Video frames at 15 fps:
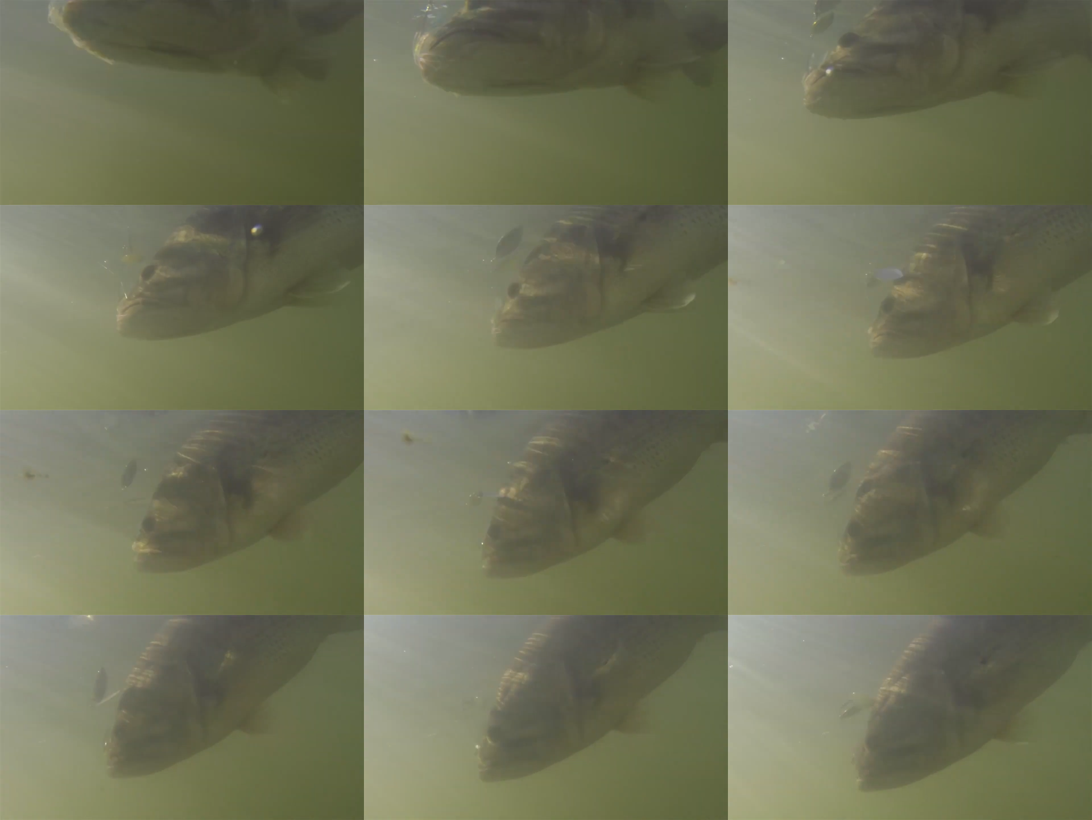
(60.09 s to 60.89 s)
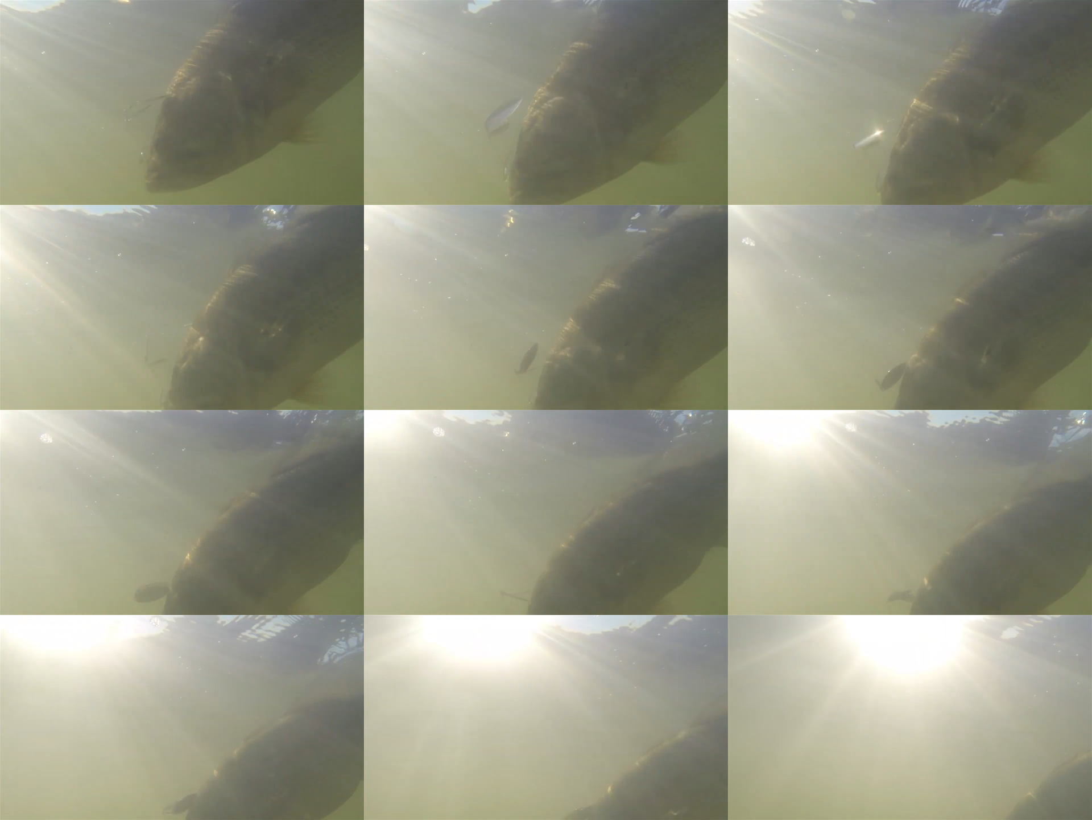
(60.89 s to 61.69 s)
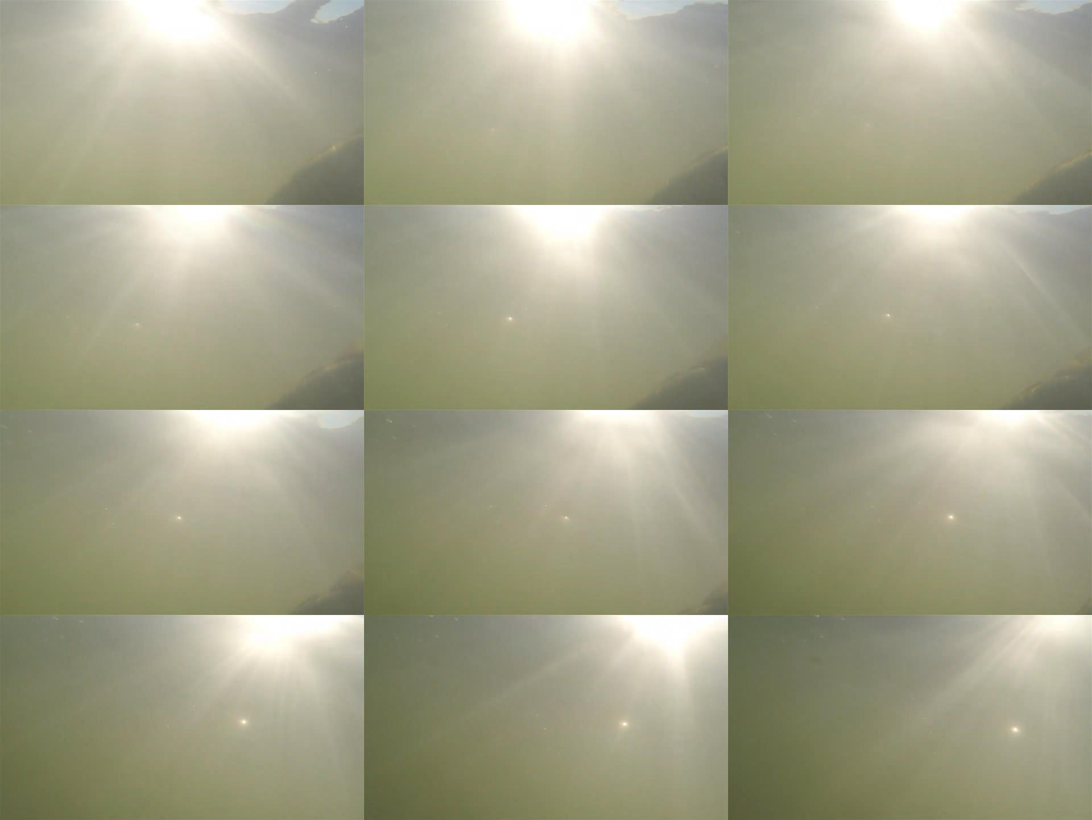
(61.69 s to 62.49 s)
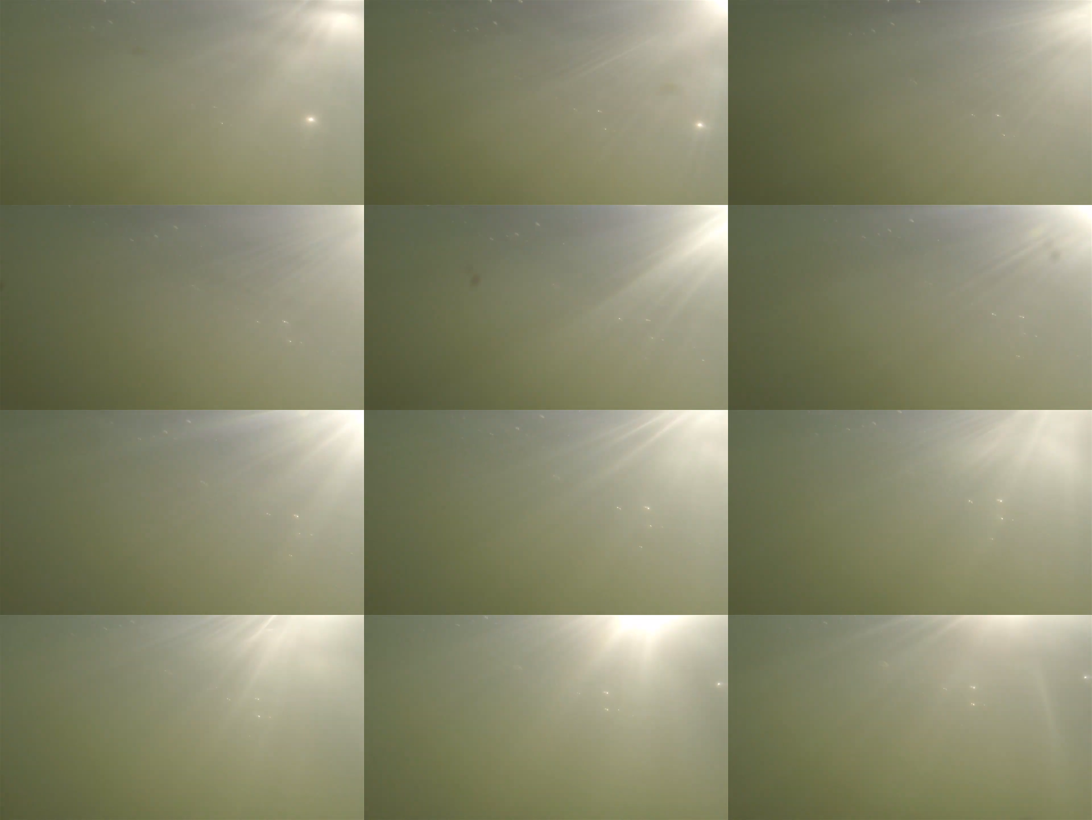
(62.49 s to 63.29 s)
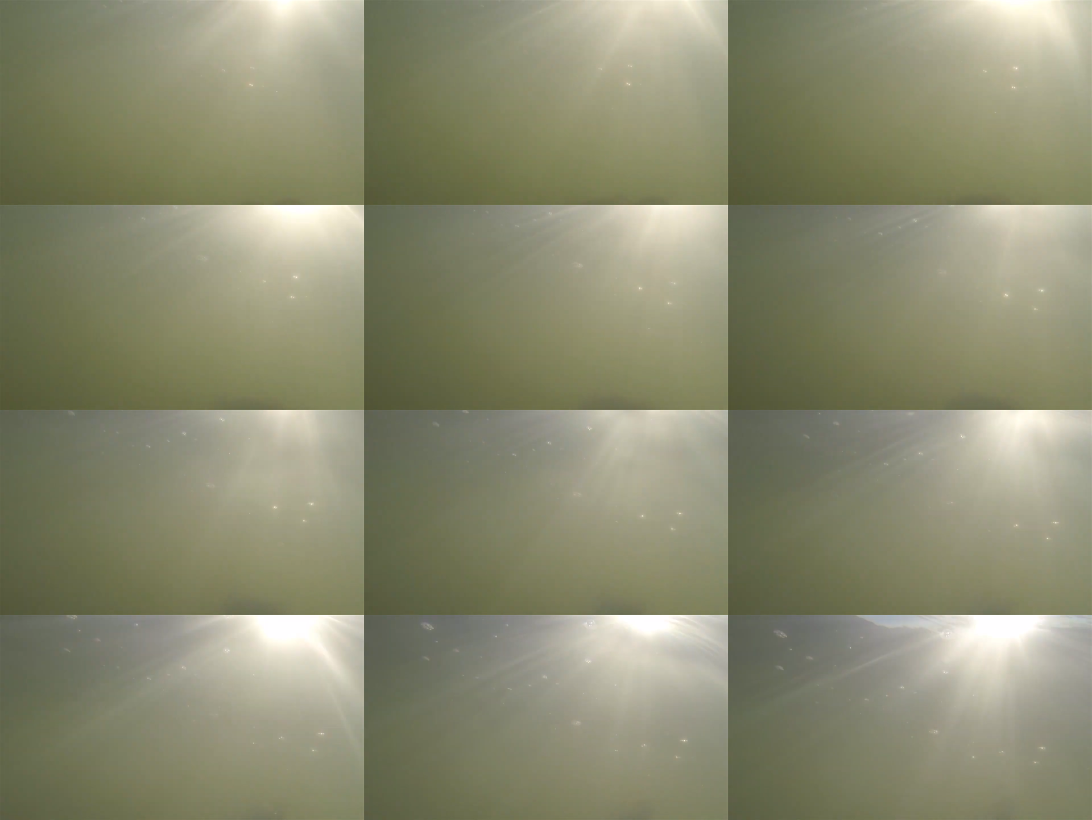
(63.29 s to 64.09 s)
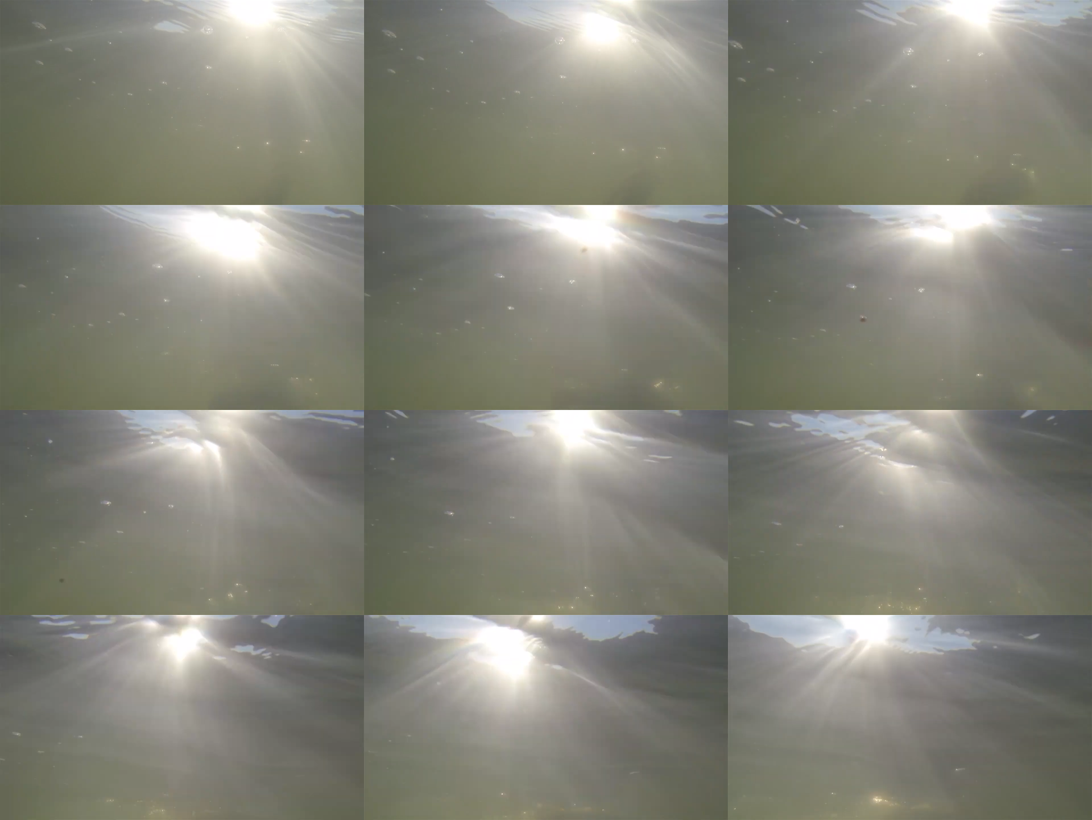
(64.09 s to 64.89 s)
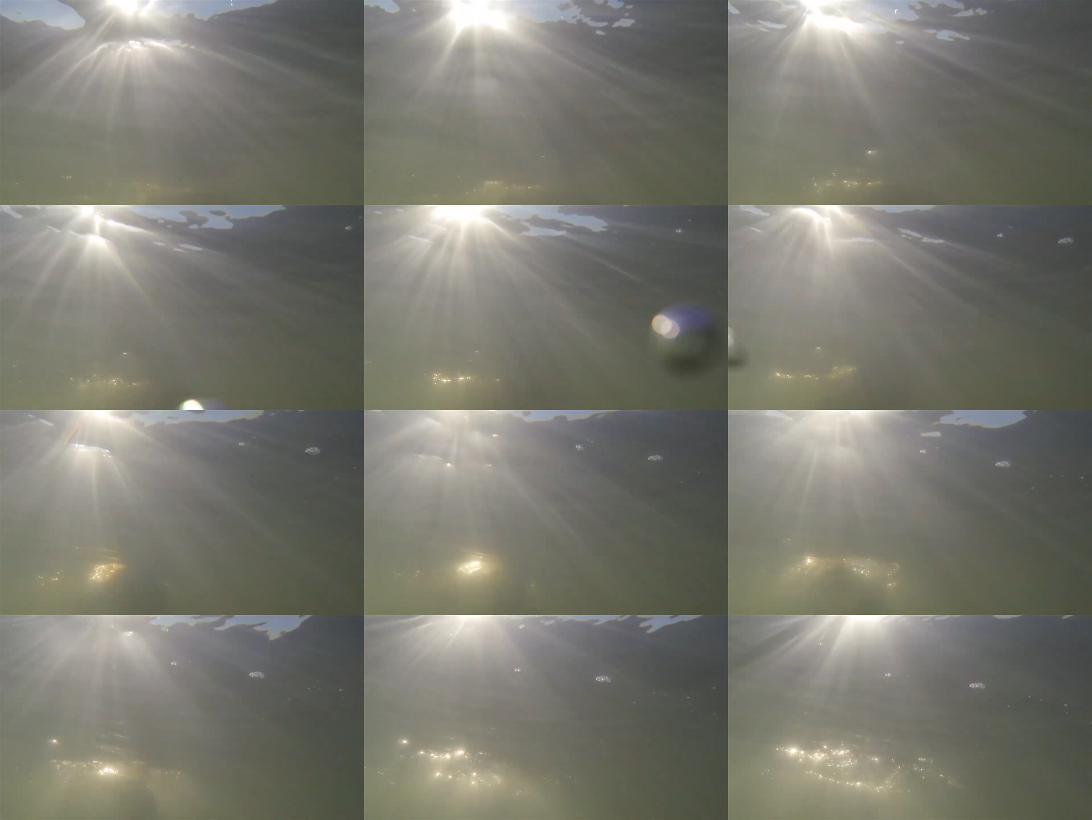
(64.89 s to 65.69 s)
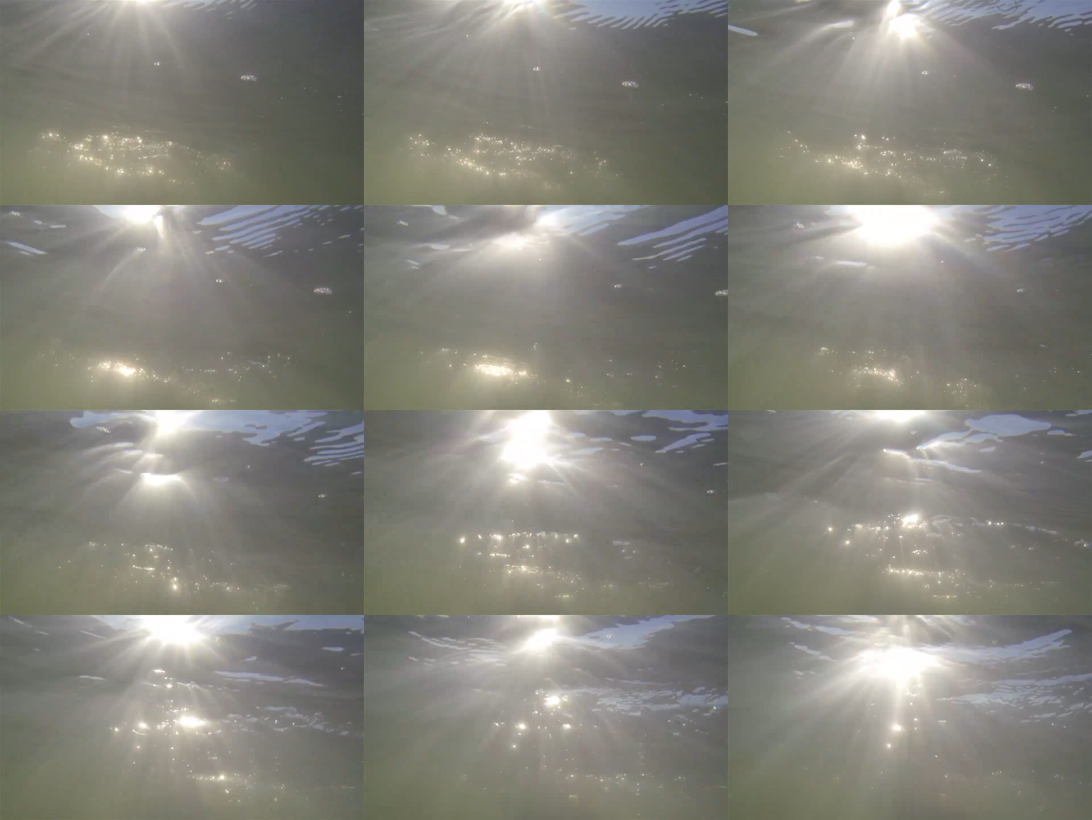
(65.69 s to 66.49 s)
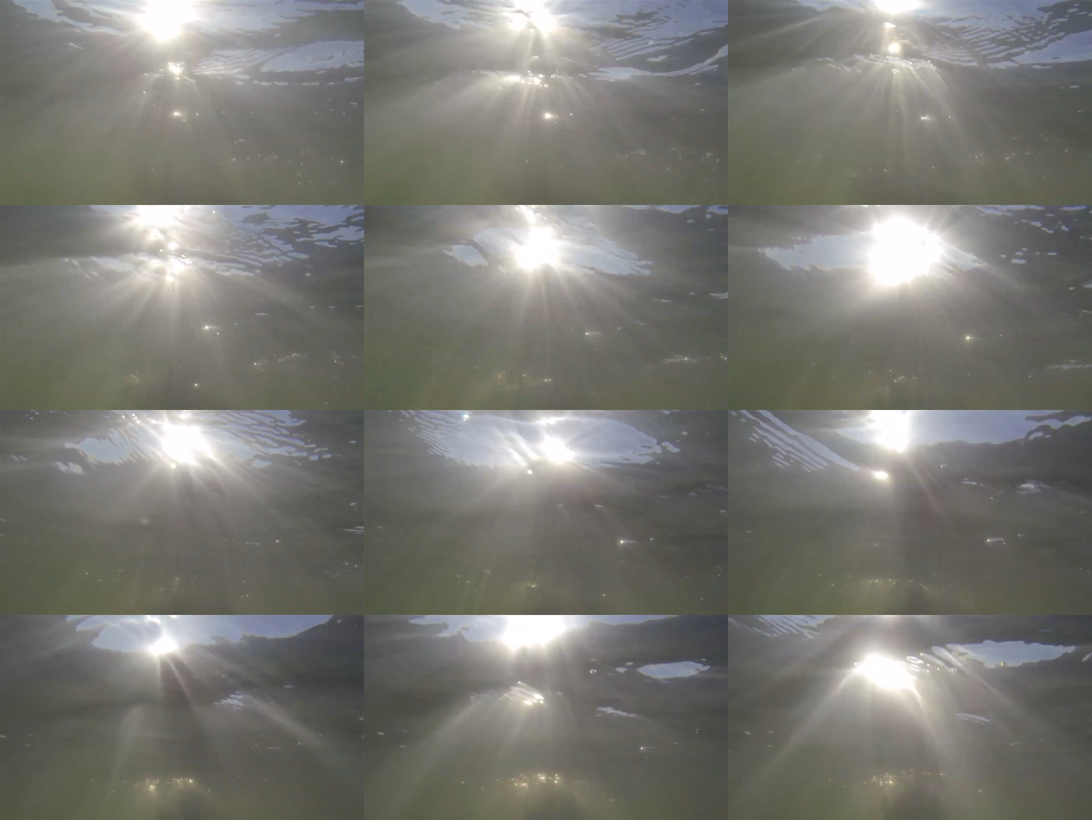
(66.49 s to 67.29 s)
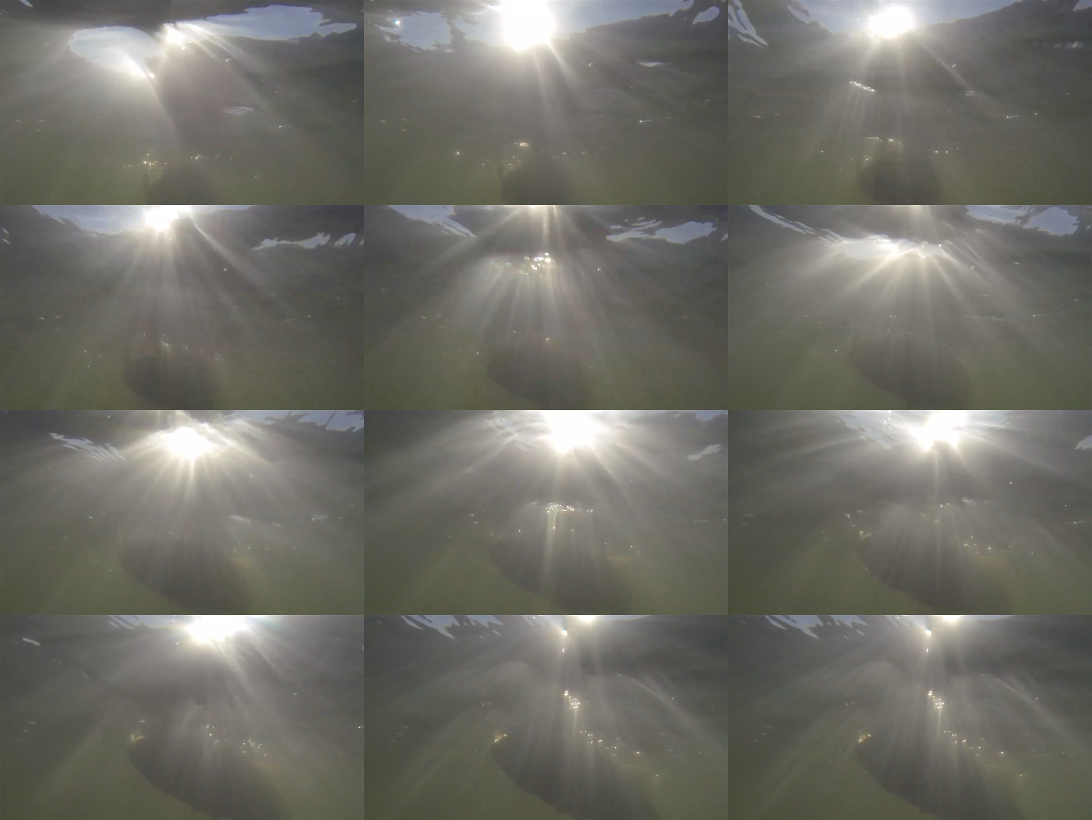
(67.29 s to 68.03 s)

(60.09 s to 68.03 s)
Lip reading: Nobody's mouth can be seen.